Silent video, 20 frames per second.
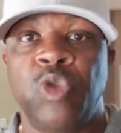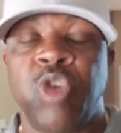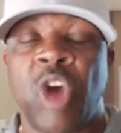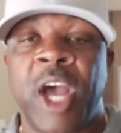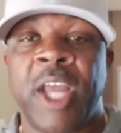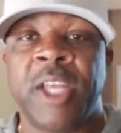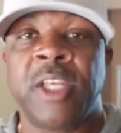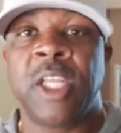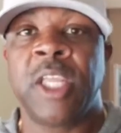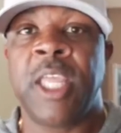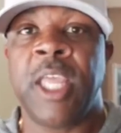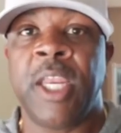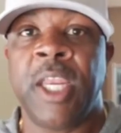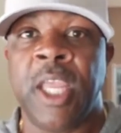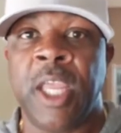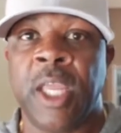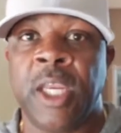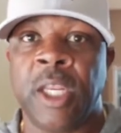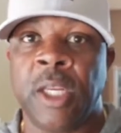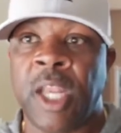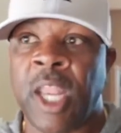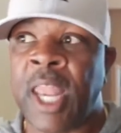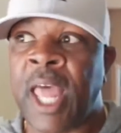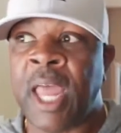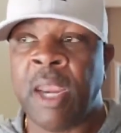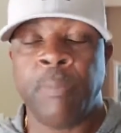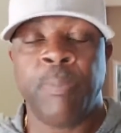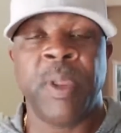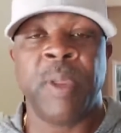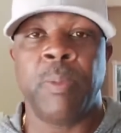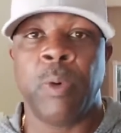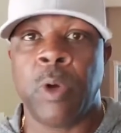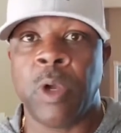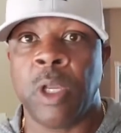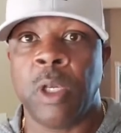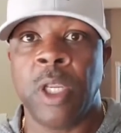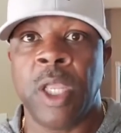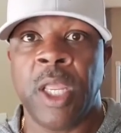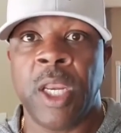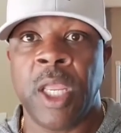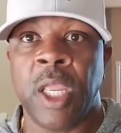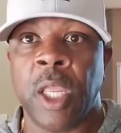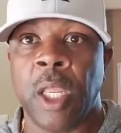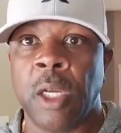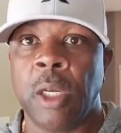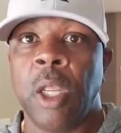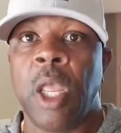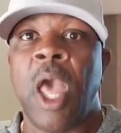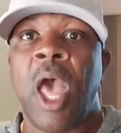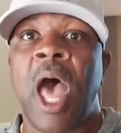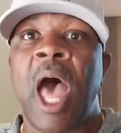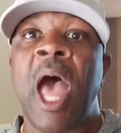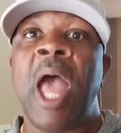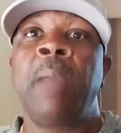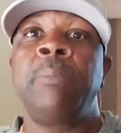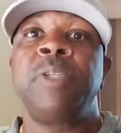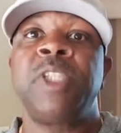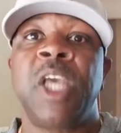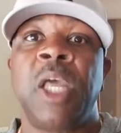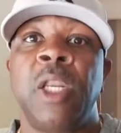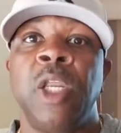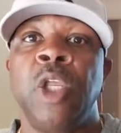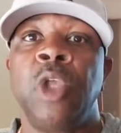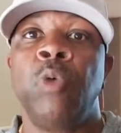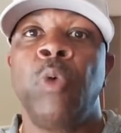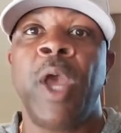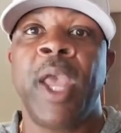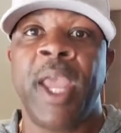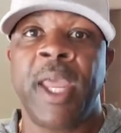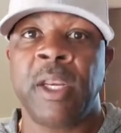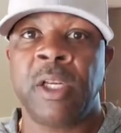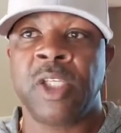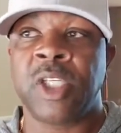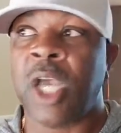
who tried to get in and a lot of people couldn't get in. I'm telling you ahead of